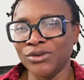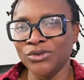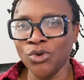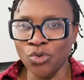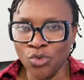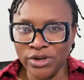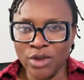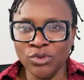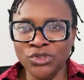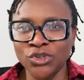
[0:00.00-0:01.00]
Don't go
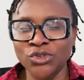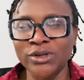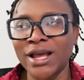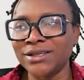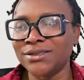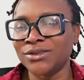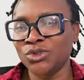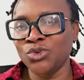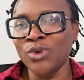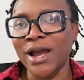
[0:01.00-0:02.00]
there with your shoulders
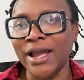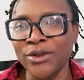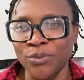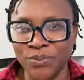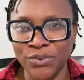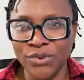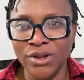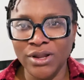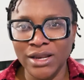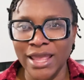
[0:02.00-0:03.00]
too high up,
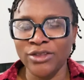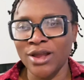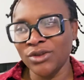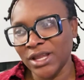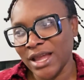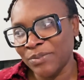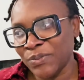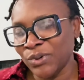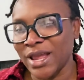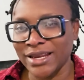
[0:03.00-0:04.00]
like you're looking at
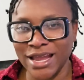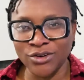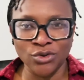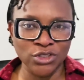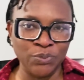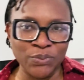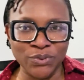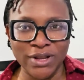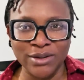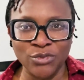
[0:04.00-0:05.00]
people like they are not
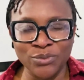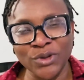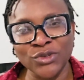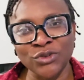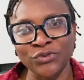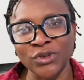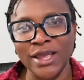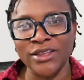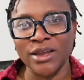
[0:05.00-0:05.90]
people anymore, because you feel like